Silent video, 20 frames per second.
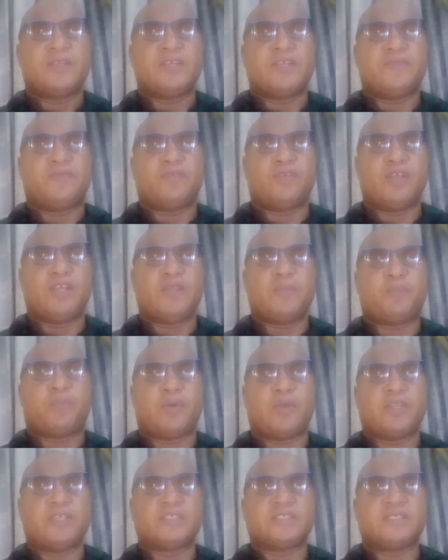The following
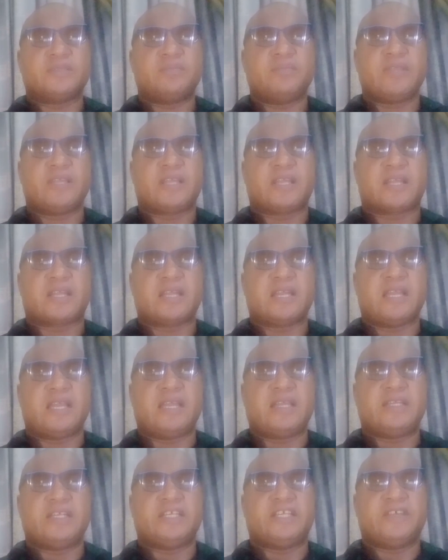points may
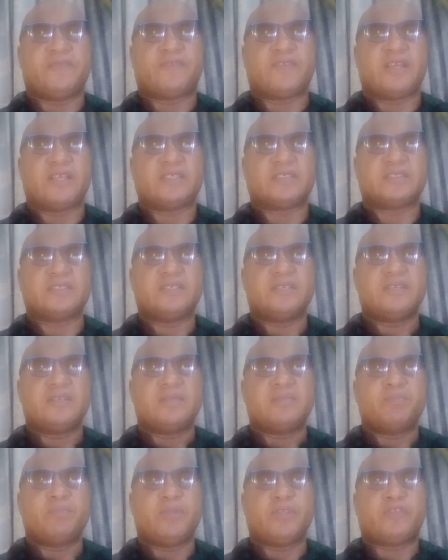clear the difference
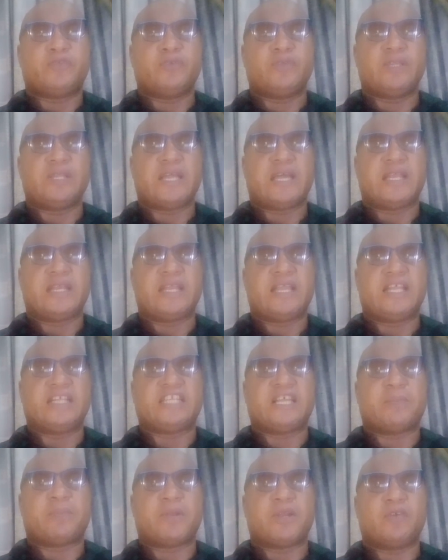between an
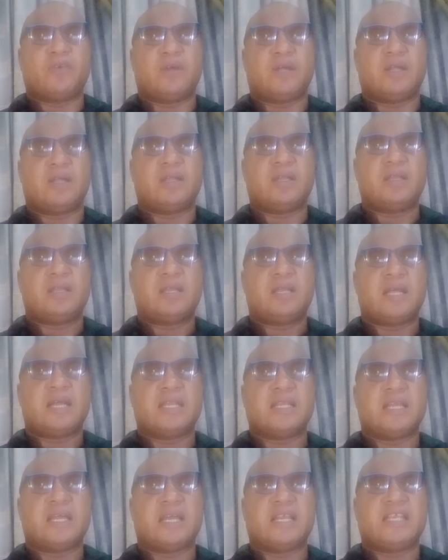entrepreneur
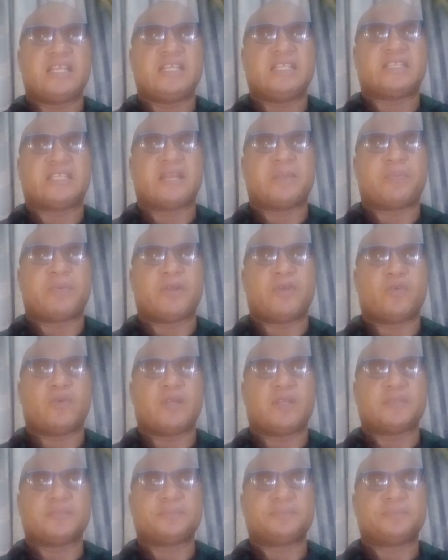and an
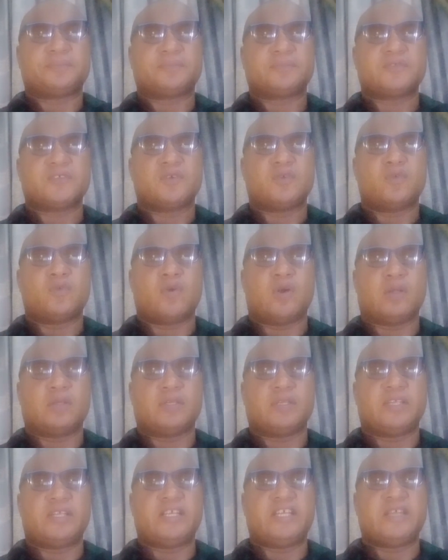intrapreneur.
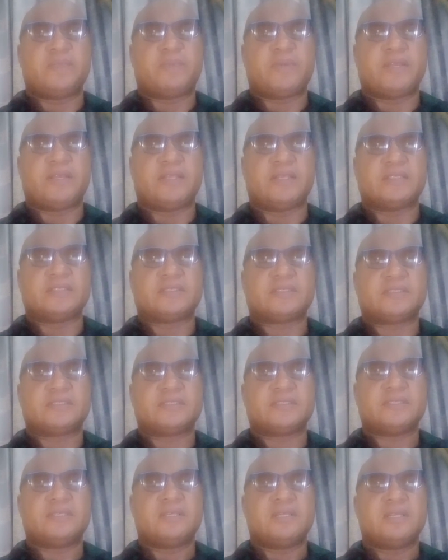1. Independence.